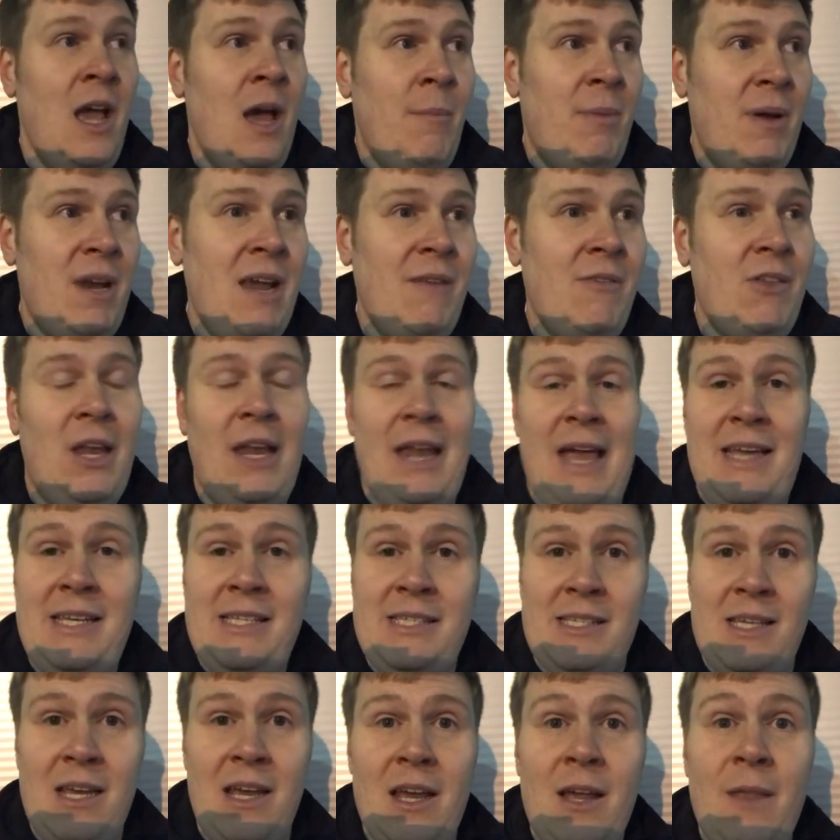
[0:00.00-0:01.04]
but
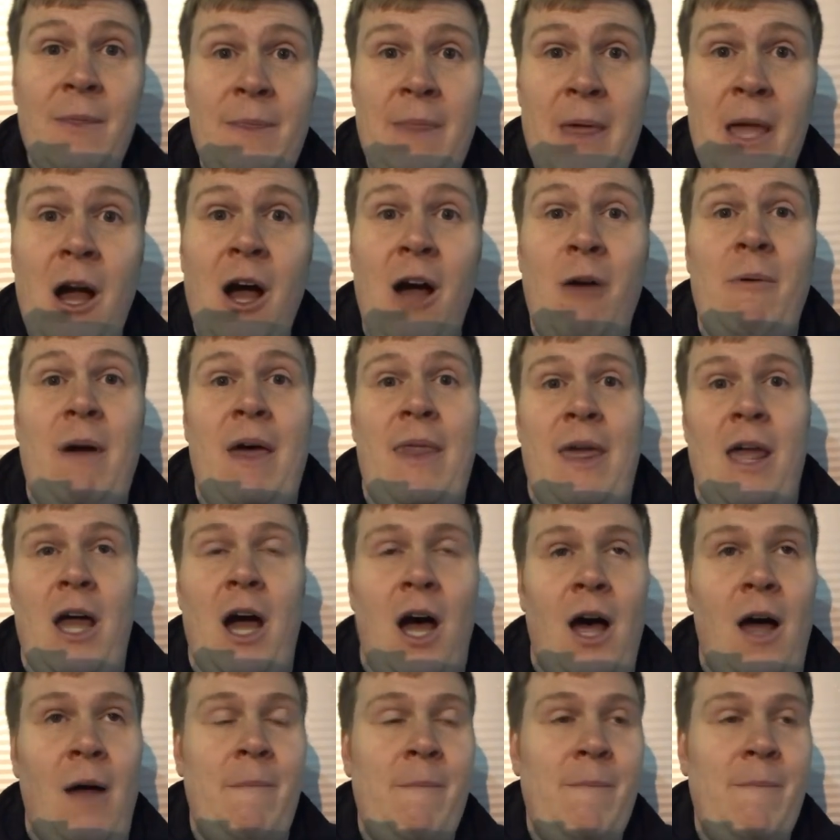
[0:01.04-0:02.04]
nevertheless, they are where they are.